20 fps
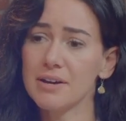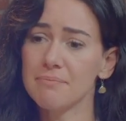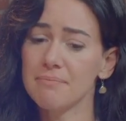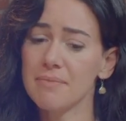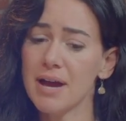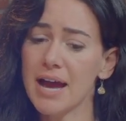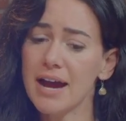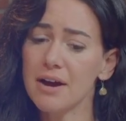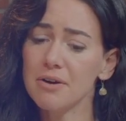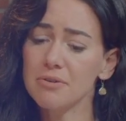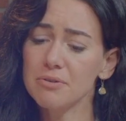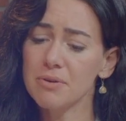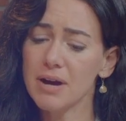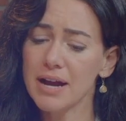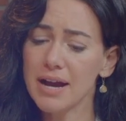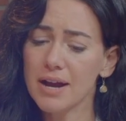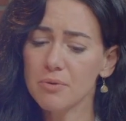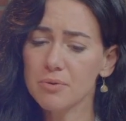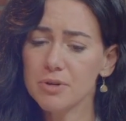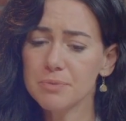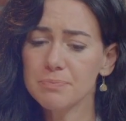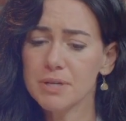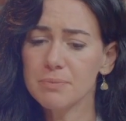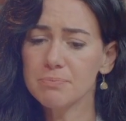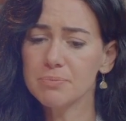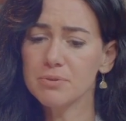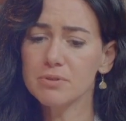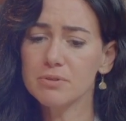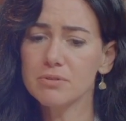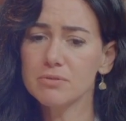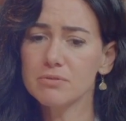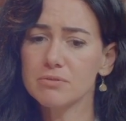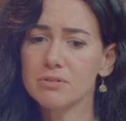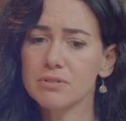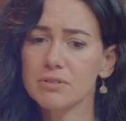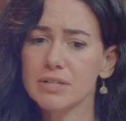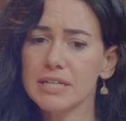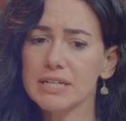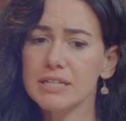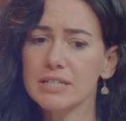how would people
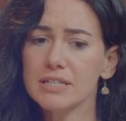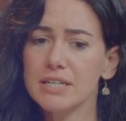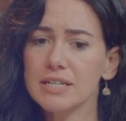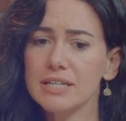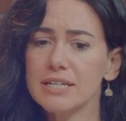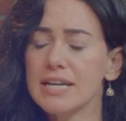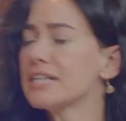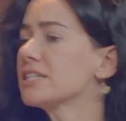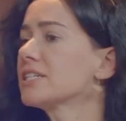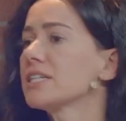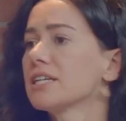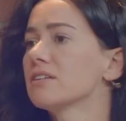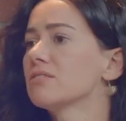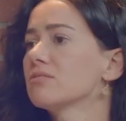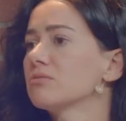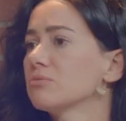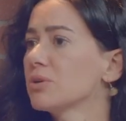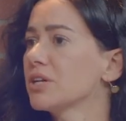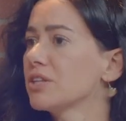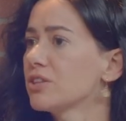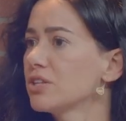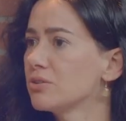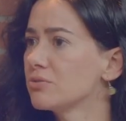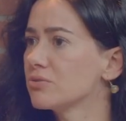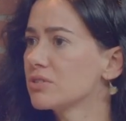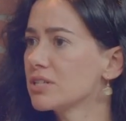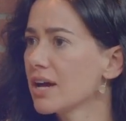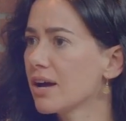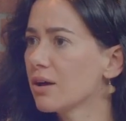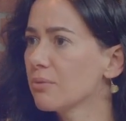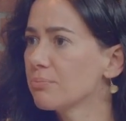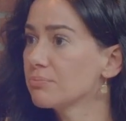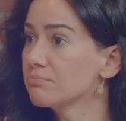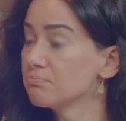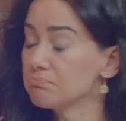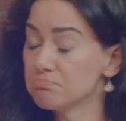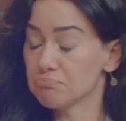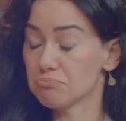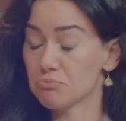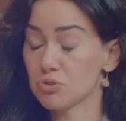get connected with you to help
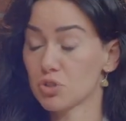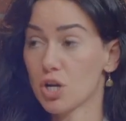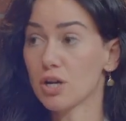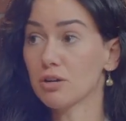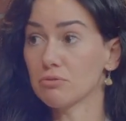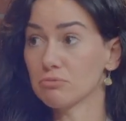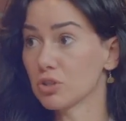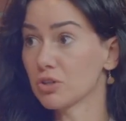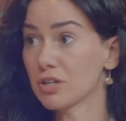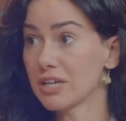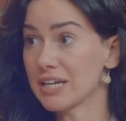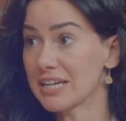start looking